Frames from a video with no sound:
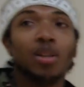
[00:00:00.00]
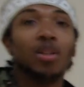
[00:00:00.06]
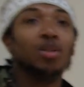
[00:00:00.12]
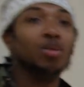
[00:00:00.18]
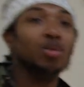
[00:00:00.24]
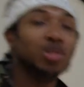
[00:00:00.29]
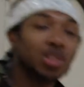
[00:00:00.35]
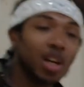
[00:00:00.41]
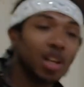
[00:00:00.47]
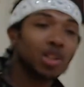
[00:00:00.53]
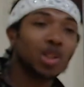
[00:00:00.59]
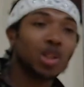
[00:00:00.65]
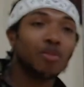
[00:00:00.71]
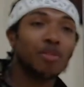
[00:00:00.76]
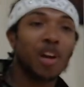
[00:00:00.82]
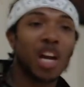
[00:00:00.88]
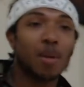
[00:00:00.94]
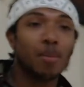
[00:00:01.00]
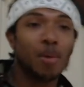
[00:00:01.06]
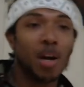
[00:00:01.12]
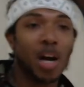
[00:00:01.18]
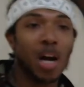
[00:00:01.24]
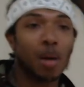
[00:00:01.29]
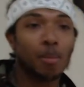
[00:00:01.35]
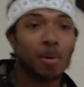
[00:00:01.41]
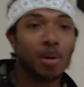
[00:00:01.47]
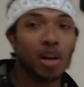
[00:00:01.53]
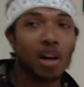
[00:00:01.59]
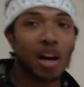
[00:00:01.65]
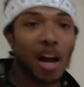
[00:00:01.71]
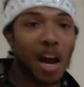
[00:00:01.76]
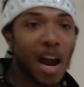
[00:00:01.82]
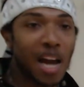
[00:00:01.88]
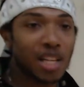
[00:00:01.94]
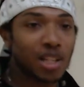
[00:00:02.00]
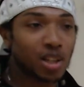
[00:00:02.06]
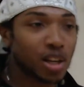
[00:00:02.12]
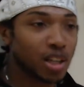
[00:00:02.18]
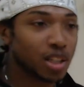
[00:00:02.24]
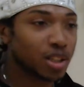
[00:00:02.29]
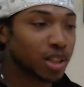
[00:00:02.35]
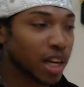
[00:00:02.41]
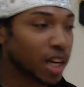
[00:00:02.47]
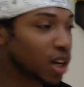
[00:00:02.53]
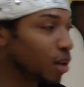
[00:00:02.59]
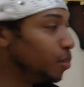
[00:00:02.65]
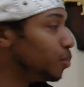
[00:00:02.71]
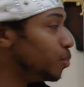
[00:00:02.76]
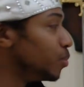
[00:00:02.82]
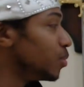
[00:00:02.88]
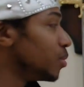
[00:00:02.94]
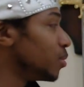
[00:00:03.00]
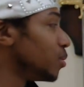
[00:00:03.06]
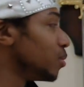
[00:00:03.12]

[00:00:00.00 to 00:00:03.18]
You sons of Abraham, Isaac, and Jacob,